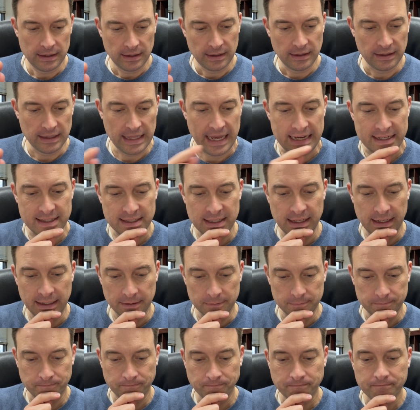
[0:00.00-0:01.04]
Last thing.
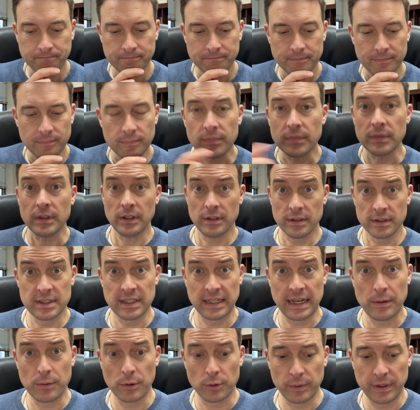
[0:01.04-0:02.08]

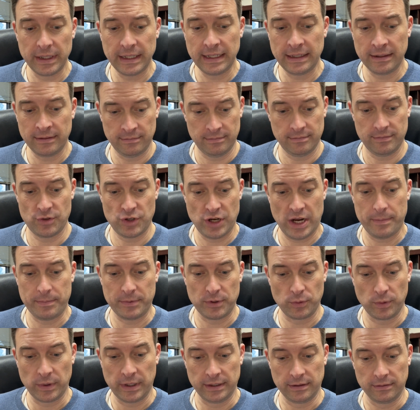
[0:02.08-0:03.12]
Today we're reading chapter
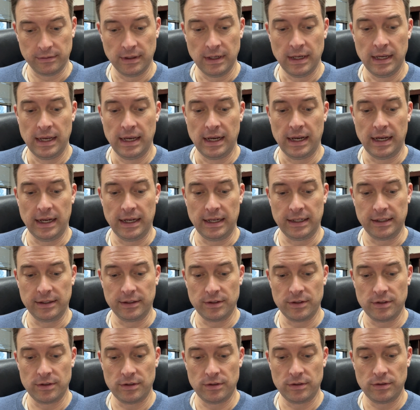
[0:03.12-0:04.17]
1.
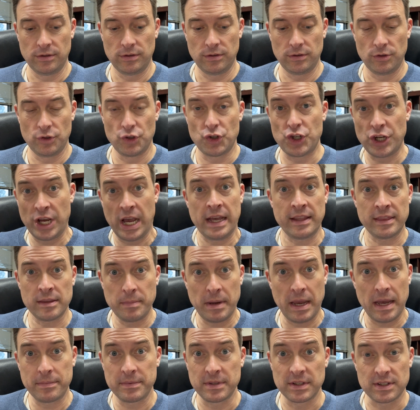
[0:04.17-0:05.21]
John the
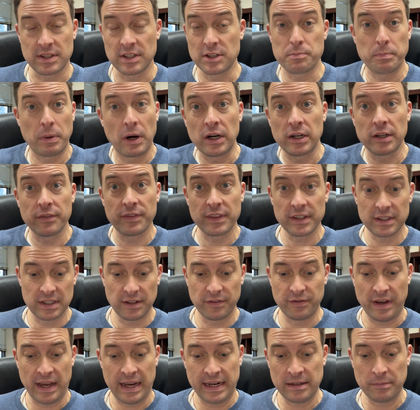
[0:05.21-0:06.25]
Baptist is part of the
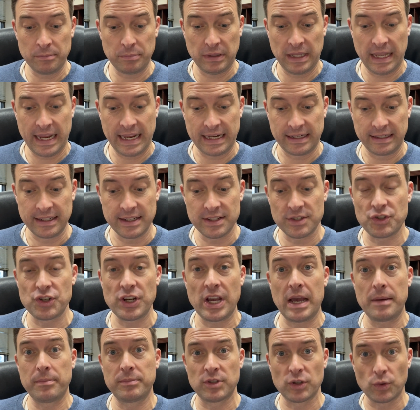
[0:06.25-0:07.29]
divine plan, his
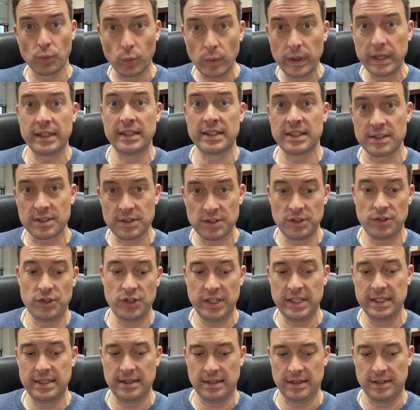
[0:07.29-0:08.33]
job to witness to
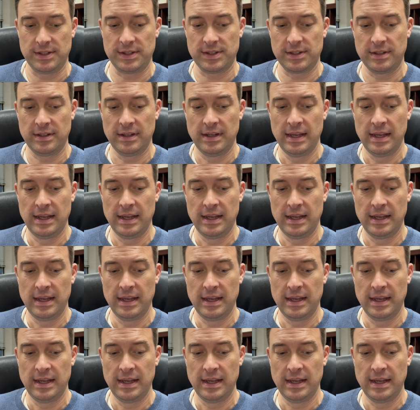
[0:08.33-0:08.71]
Jesus.